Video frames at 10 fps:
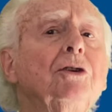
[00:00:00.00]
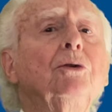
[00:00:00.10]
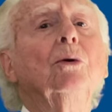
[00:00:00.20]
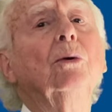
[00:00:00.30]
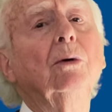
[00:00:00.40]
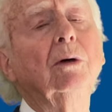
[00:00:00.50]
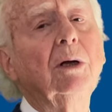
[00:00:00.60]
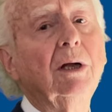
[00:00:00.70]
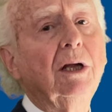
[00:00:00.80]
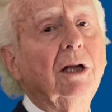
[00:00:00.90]
2,
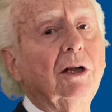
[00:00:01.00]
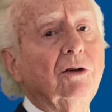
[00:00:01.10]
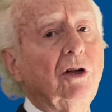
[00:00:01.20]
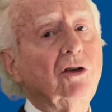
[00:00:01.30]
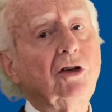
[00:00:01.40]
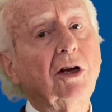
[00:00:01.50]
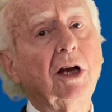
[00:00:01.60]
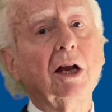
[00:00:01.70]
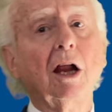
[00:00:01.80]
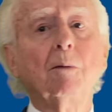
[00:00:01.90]
the
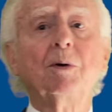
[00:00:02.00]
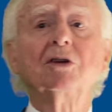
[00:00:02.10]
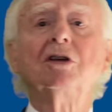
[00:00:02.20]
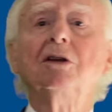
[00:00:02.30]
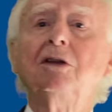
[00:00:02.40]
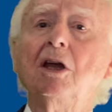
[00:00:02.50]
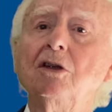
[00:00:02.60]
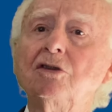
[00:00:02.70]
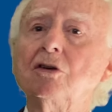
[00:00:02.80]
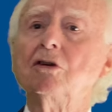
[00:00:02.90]
general
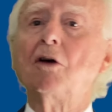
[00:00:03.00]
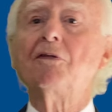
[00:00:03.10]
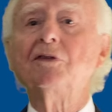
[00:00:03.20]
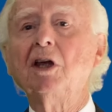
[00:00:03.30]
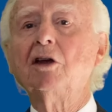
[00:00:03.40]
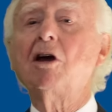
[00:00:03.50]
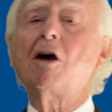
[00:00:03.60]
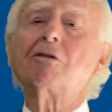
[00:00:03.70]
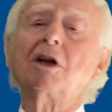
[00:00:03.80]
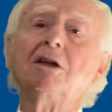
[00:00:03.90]
presentation of the
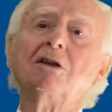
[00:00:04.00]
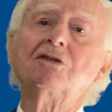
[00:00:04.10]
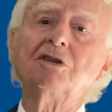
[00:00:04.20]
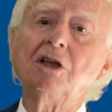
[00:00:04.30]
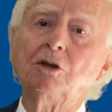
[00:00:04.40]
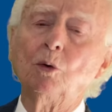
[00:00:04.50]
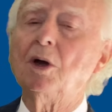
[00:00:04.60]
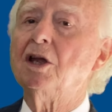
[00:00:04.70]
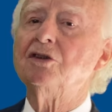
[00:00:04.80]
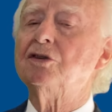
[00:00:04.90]
current
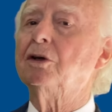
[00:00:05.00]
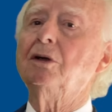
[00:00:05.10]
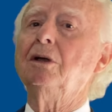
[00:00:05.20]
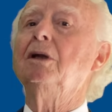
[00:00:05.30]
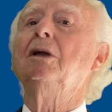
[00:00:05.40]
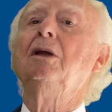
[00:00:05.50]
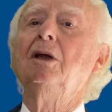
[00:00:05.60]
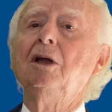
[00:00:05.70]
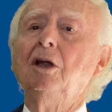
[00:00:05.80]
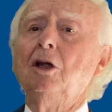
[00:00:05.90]
situation.
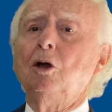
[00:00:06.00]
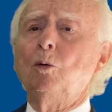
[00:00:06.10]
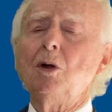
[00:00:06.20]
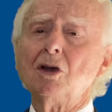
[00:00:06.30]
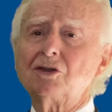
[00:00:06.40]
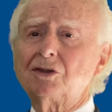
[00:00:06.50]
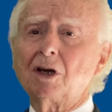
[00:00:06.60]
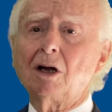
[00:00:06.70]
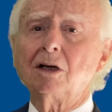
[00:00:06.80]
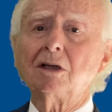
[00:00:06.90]
We
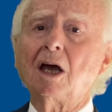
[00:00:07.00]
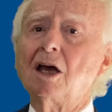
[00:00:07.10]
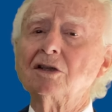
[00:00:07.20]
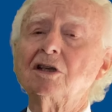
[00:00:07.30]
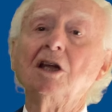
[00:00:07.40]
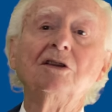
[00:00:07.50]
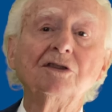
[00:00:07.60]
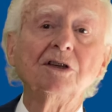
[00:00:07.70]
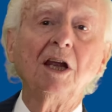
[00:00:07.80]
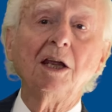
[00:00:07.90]
start, as
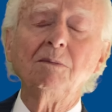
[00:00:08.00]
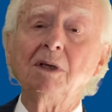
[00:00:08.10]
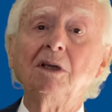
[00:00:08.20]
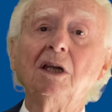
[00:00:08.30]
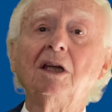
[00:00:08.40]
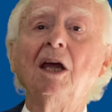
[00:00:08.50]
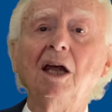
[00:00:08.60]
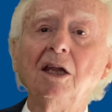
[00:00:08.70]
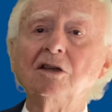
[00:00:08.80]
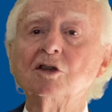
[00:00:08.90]
its name
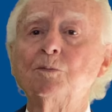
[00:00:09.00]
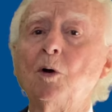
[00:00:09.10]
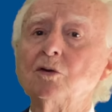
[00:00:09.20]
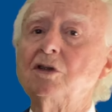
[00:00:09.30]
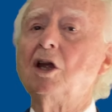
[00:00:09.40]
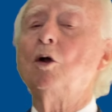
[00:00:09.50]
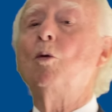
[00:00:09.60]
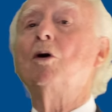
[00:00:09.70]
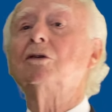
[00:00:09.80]
indicates, exposing what